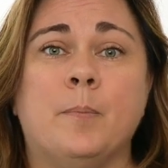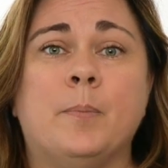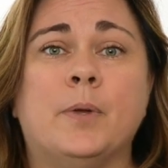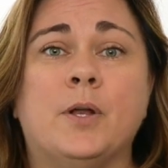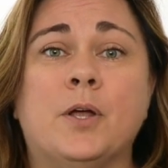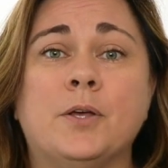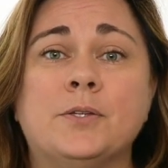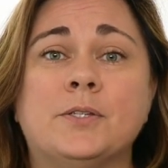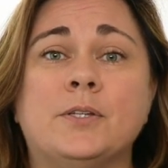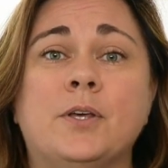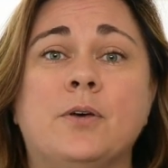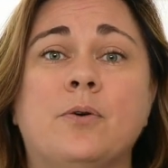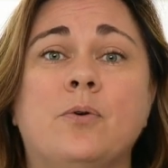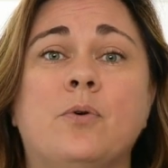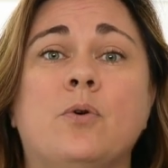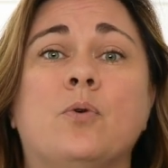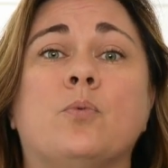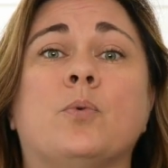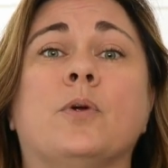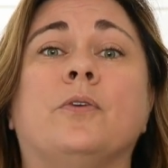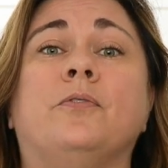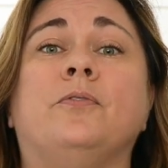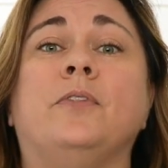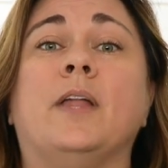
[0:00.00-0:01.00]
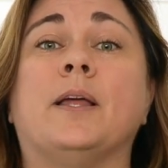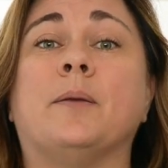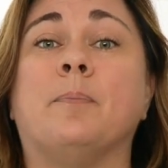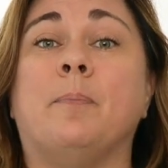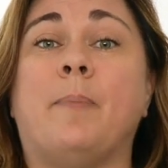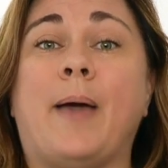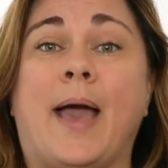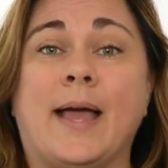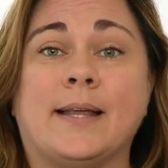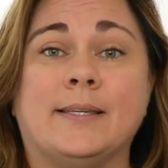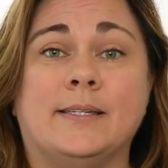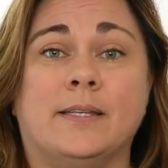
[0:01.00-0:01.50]
But also reflect
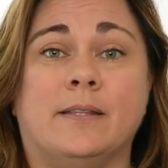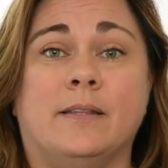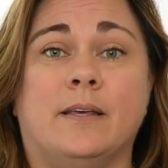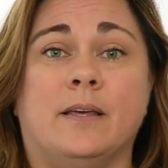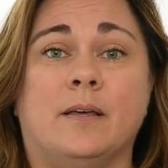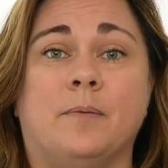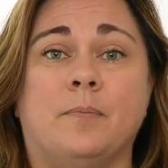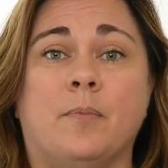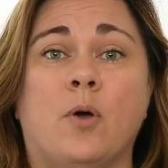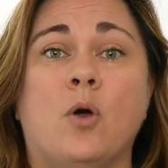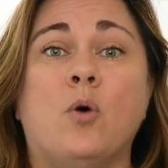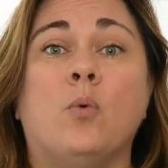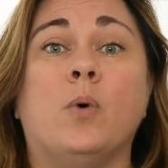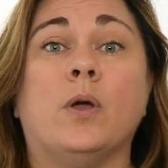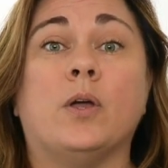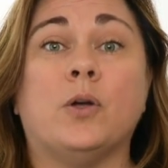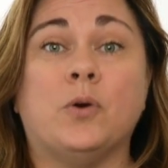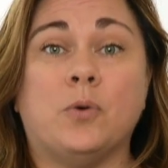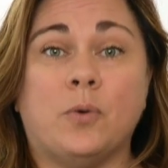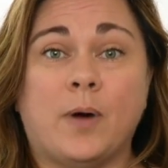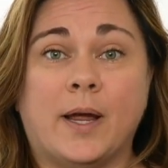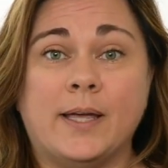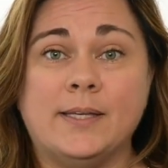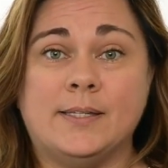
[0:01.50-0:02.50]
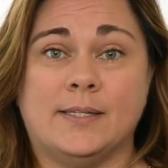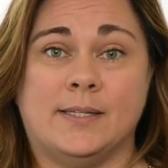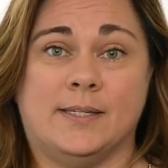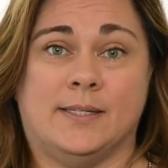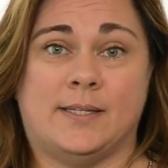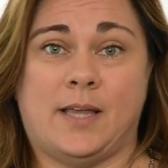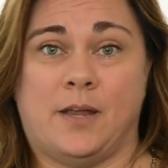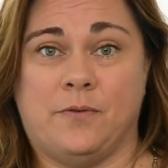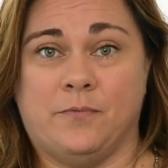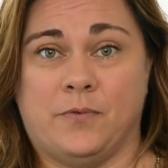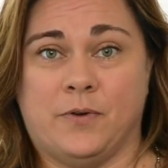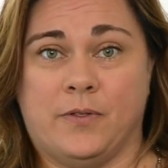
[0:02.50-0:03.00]
back to them what Christ has
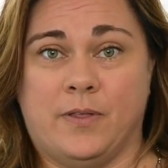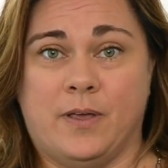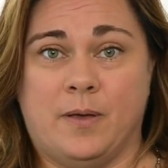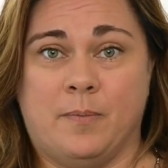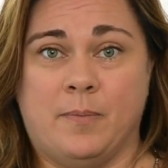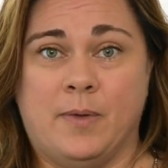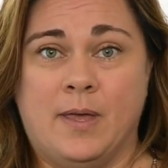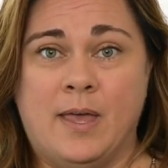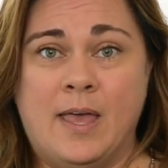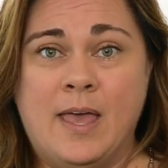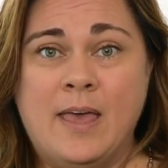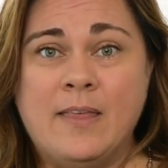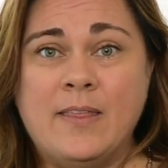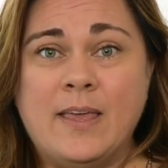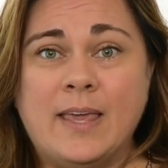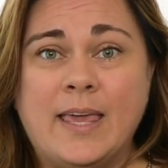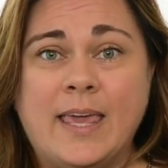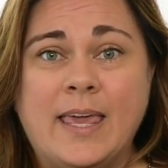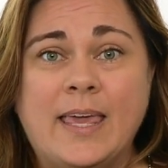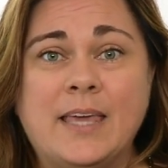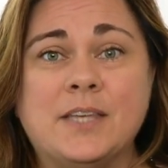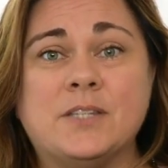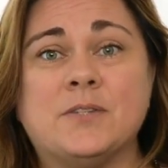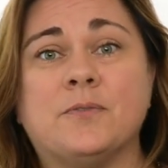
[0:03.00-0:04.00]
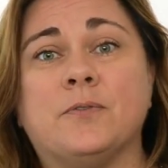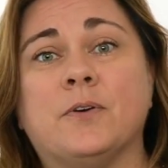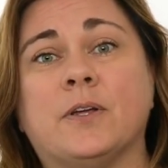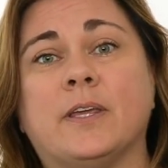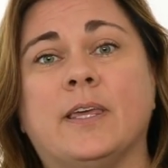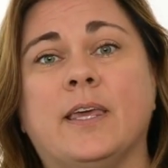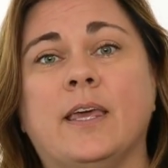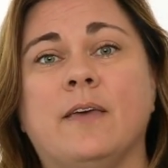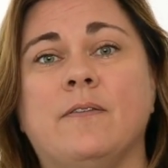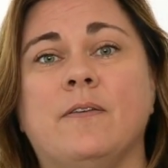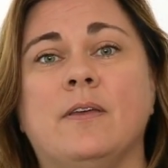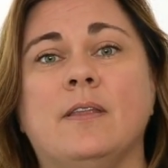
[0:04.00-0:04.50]
done for them, that He has
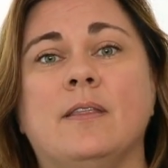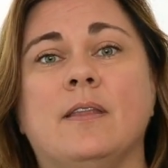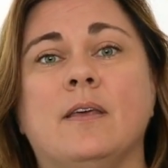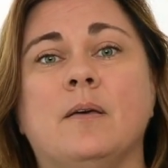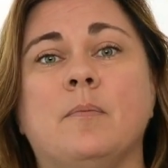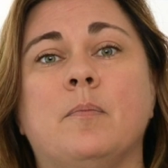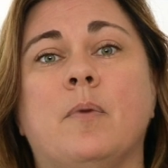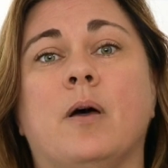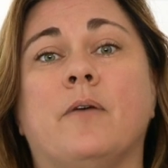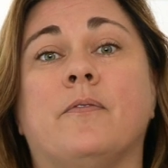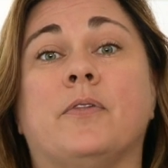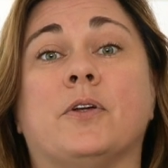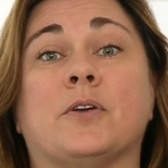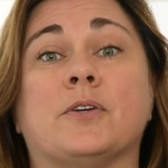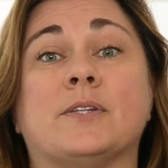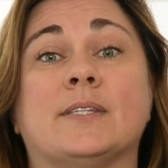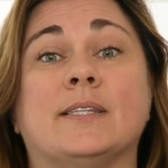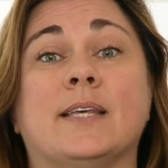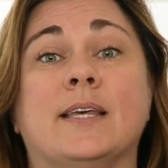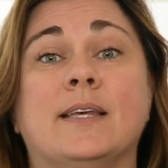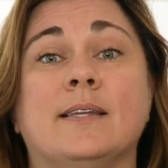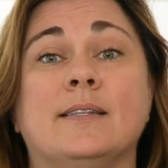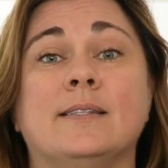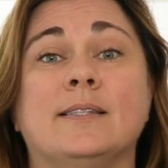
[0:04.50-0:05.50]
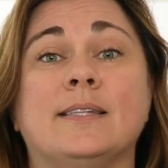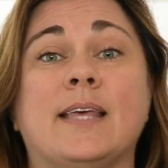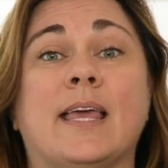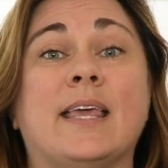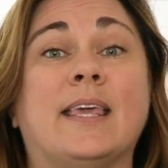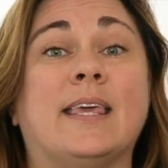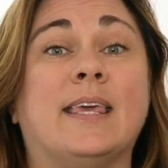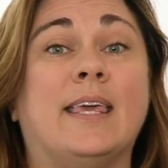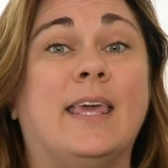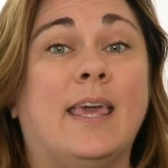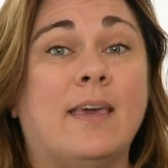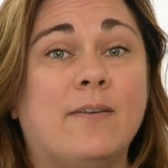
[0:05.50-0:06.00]
forgiven them of their sins
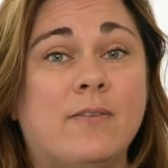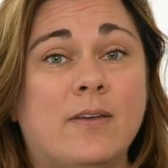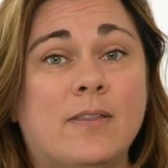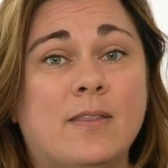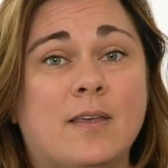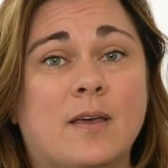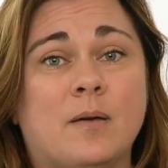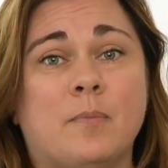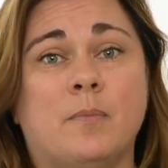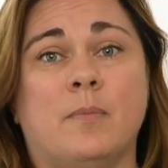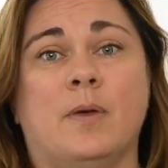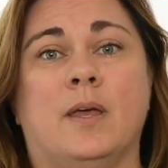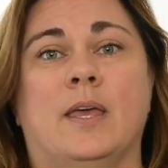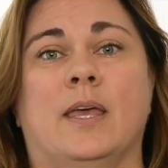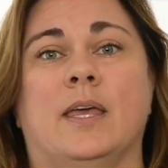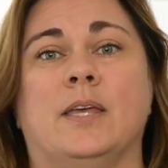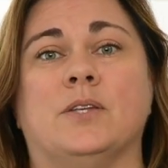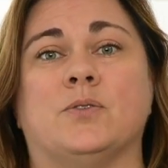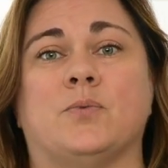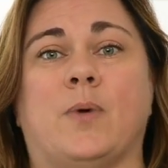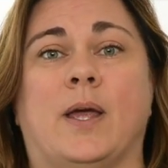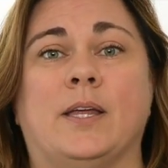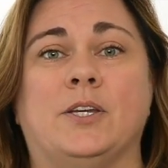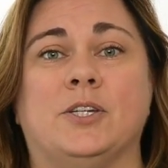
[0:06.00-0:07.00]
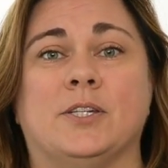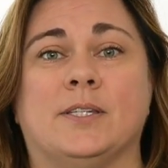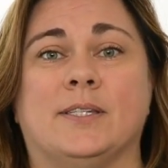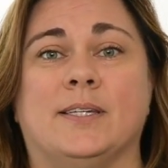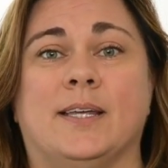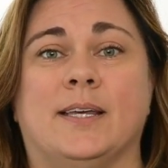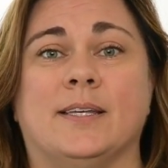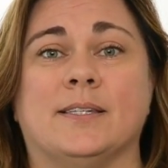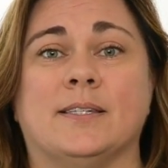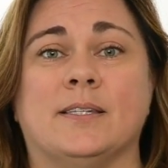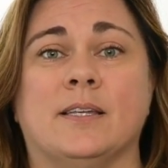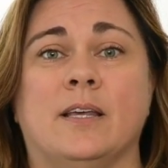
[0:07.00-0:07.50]
and given them His
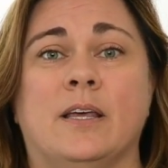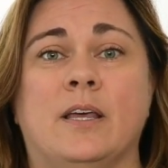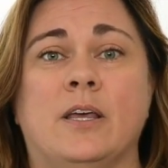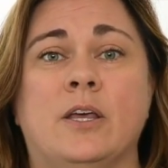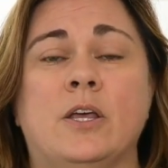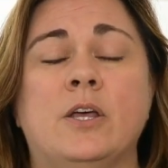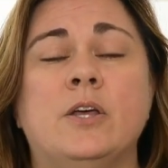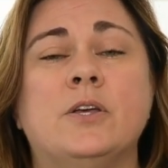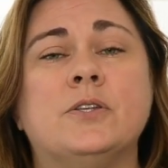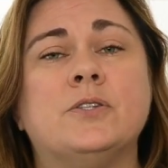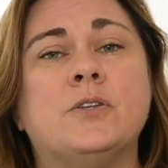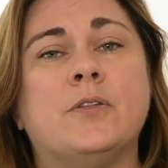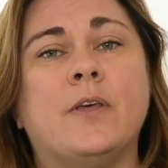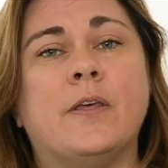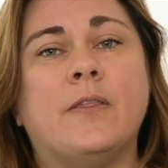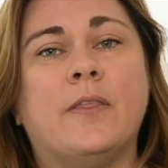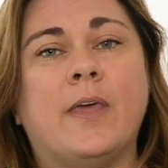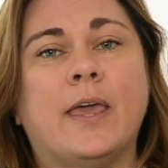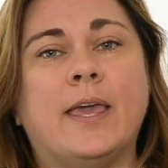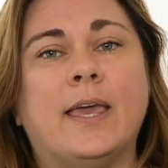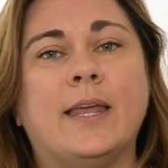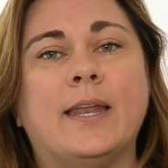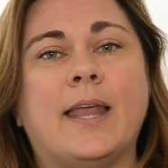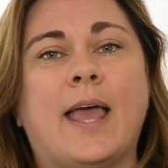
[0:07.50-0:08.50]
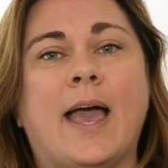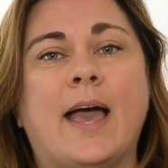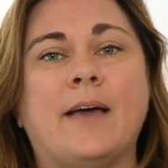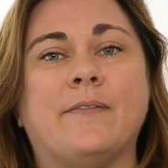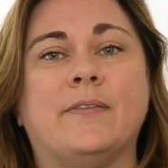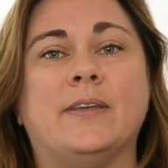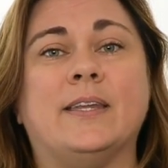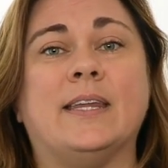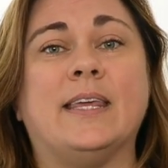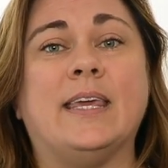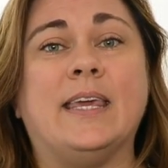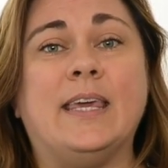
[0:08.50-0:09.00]
righteousness, so that they can
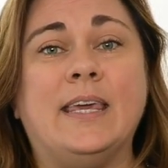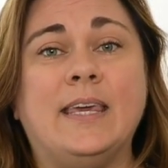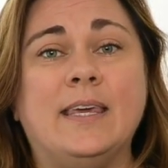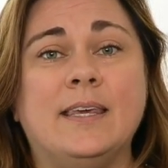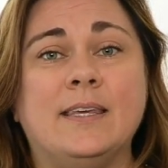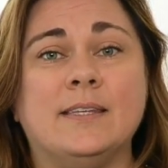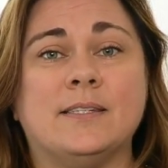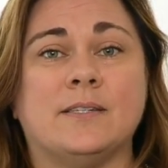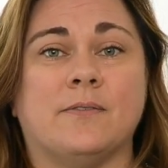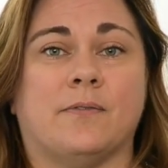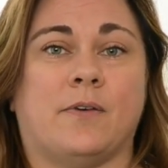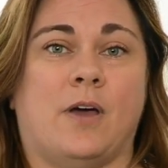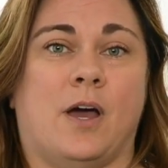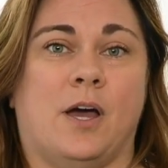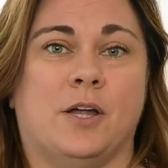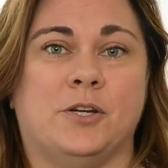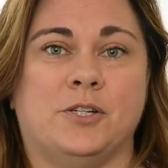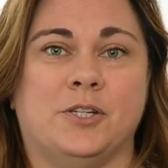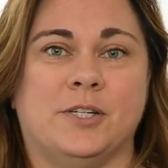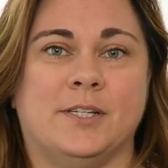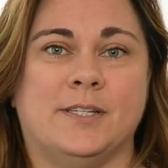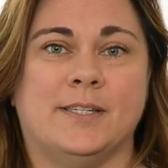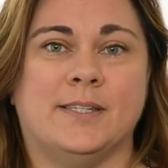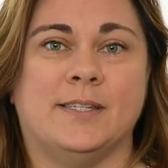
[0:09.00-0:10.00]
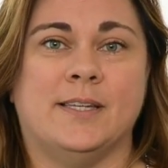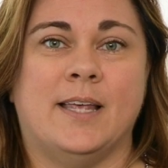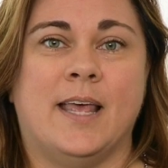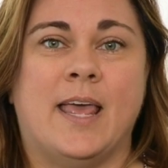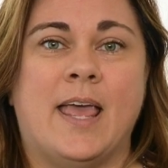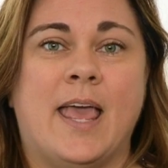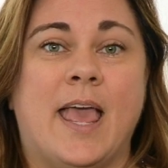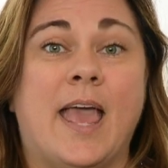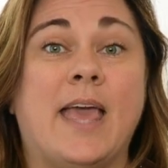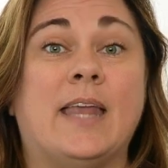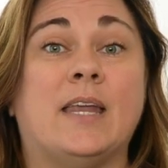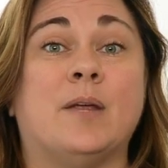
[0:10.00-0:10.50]
have an ease of conscience
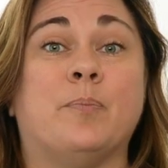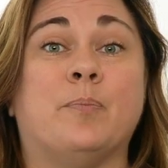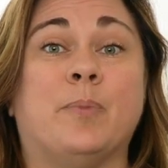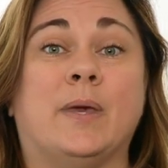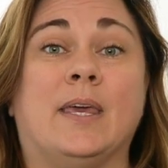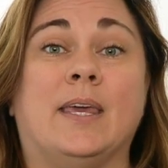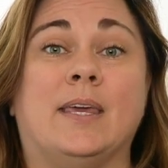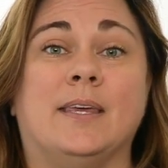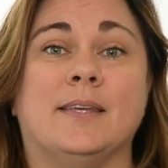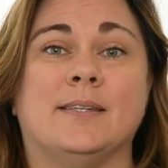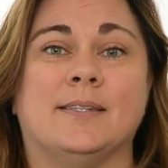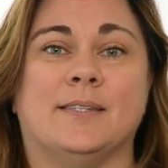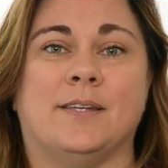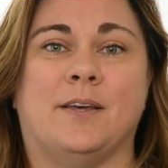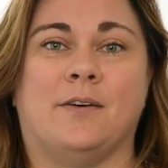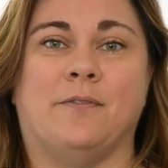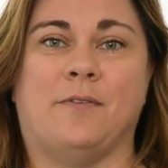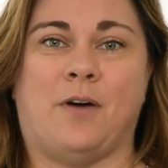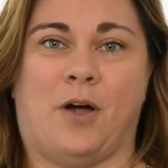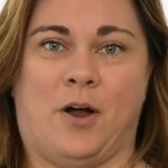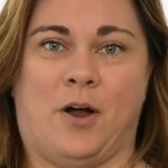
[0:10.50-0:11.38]
and a peace of